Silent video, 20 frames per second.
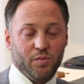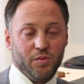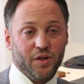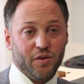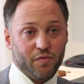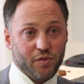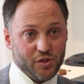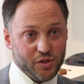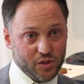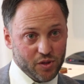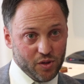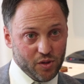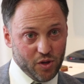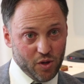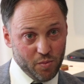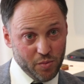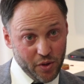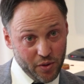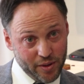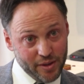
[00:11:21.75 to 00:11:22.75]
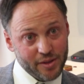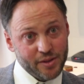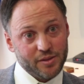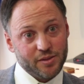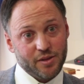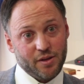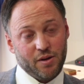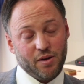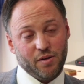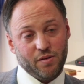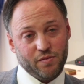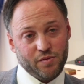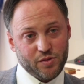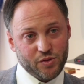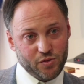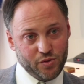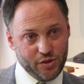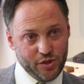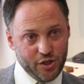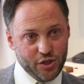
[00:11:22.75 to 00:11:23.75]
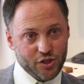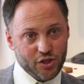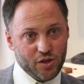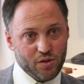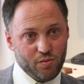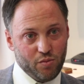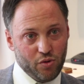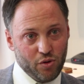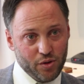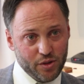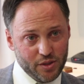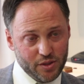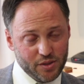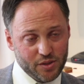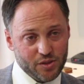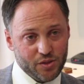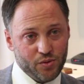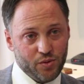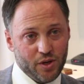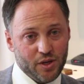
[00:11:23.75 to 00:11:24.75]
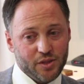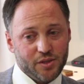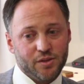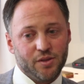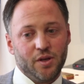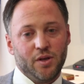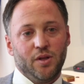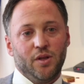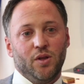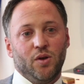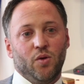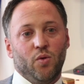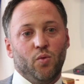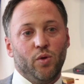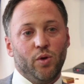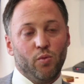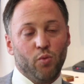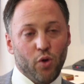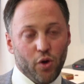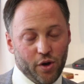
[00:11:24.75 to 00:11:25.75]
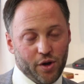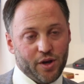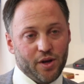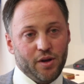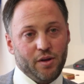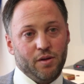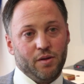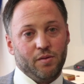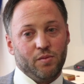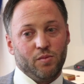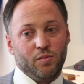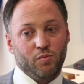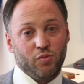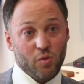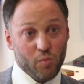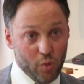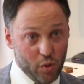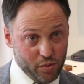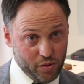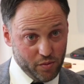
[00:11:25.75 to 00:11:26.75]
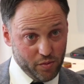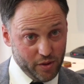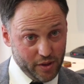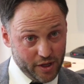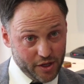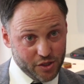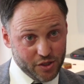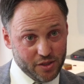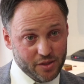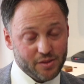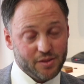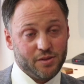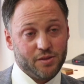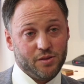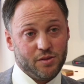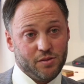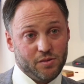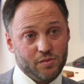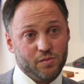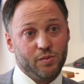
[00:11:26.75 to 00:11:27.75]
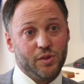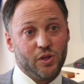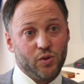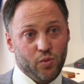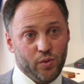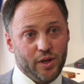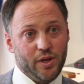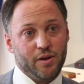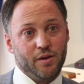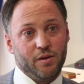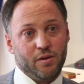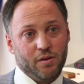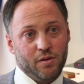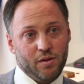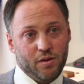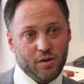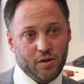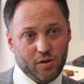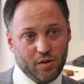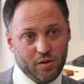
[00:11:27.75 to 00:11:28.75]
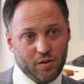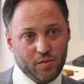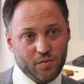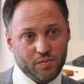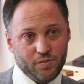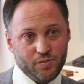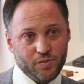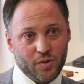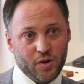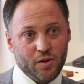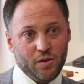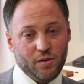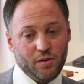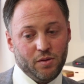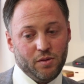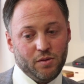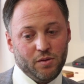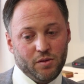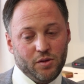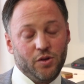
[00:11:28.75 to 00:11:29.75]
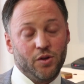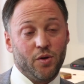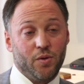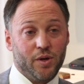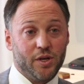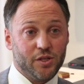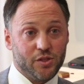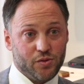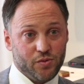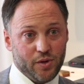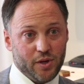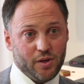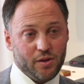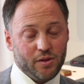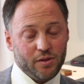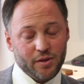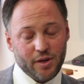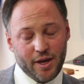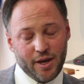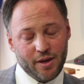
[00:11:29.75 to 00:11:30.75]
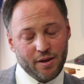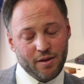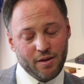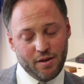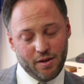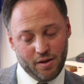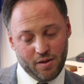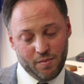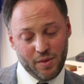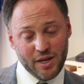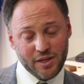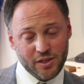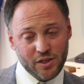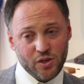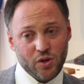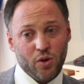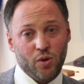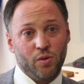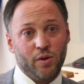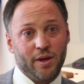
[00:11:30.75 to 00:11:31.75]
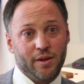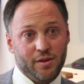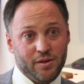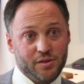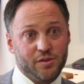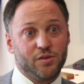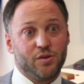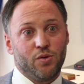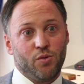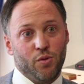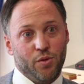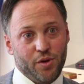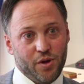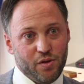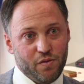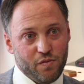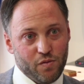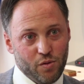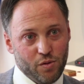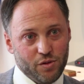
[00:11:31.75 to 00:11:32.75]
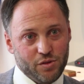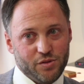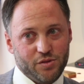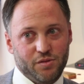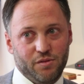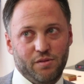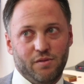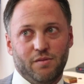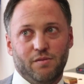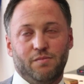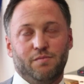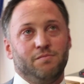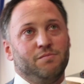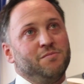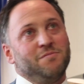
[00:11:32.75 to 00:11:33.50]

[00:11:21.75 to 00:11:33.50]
different communities that are of strategic importance to us, we work and promote the relations between Israel and Mexico, and this is according, of course, to the